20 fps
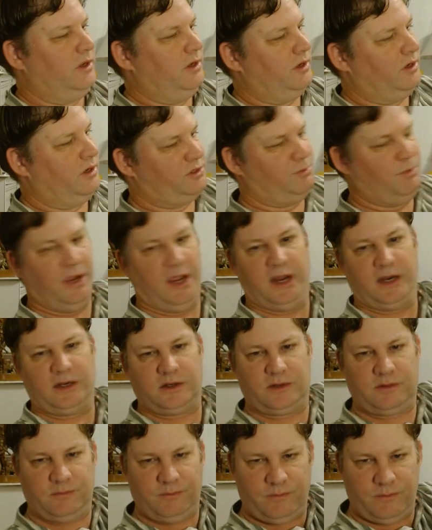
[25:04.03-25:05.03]
that you'd
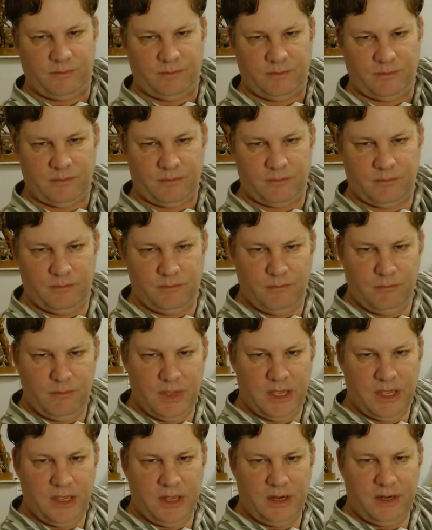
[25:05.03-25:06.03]
expect.
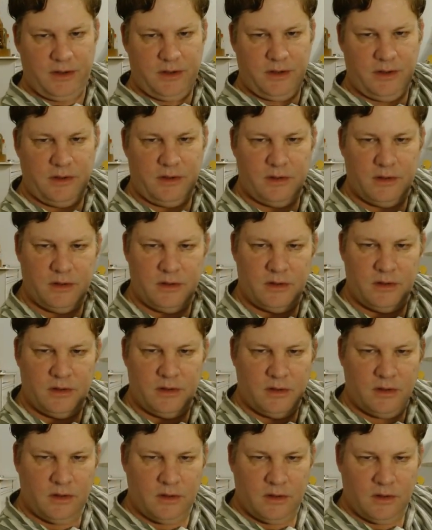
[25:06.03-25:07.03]
Mid
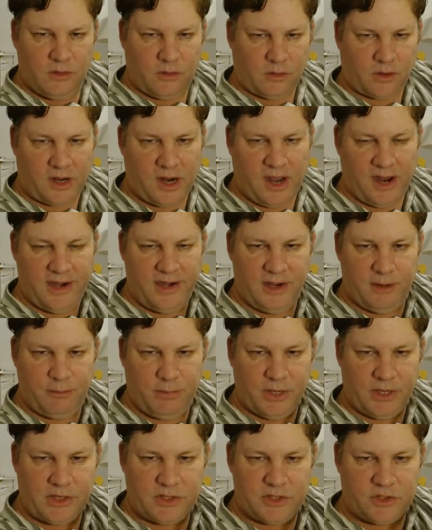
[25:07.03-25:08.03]
or kind
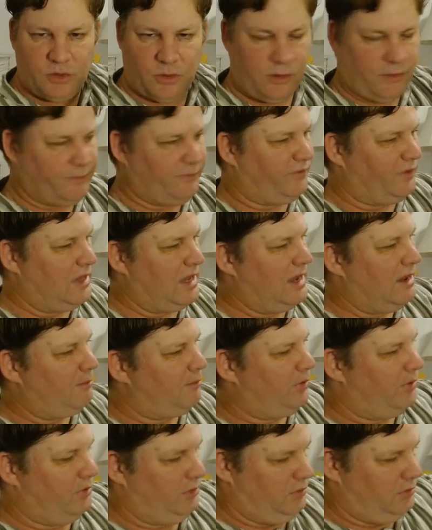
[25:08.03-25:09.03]
of big storm
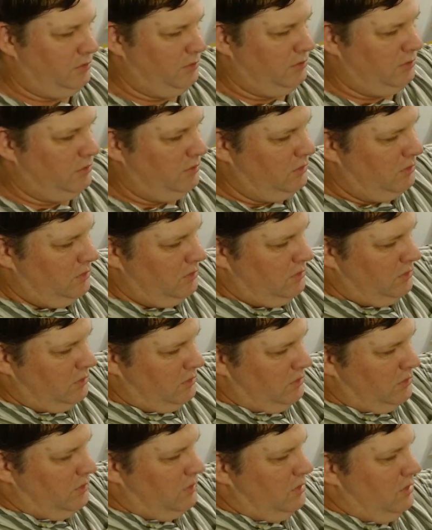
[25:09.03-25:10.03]
flap.
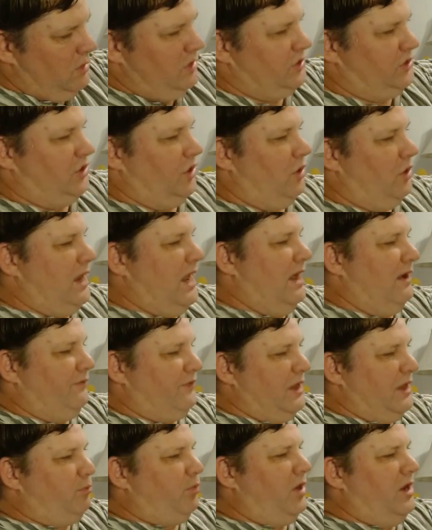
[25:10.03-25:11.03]
So yeah,
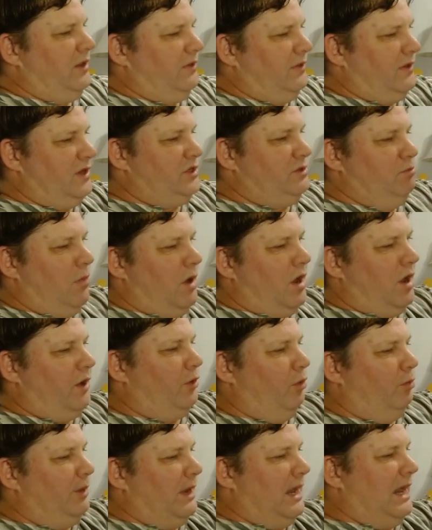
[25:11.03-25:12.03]
if they bring this
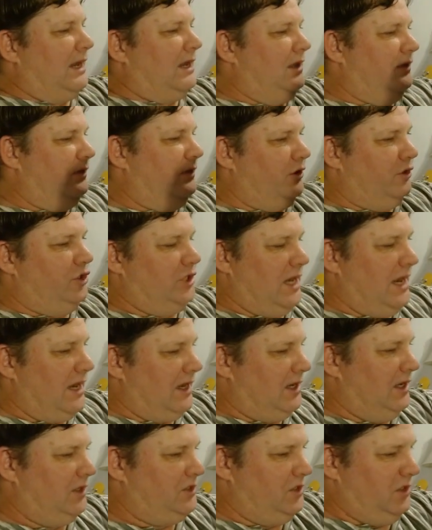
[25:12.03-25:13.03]
model back in their
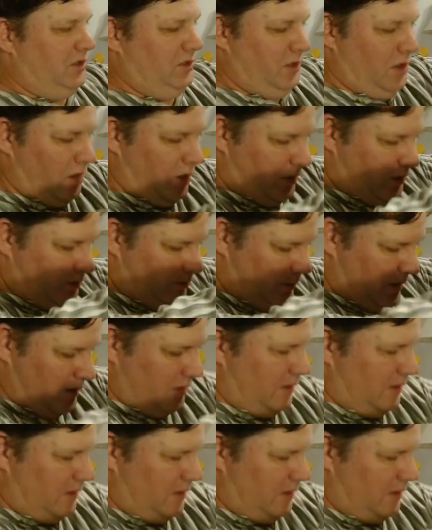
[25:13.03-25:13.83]
jackets in the autumn,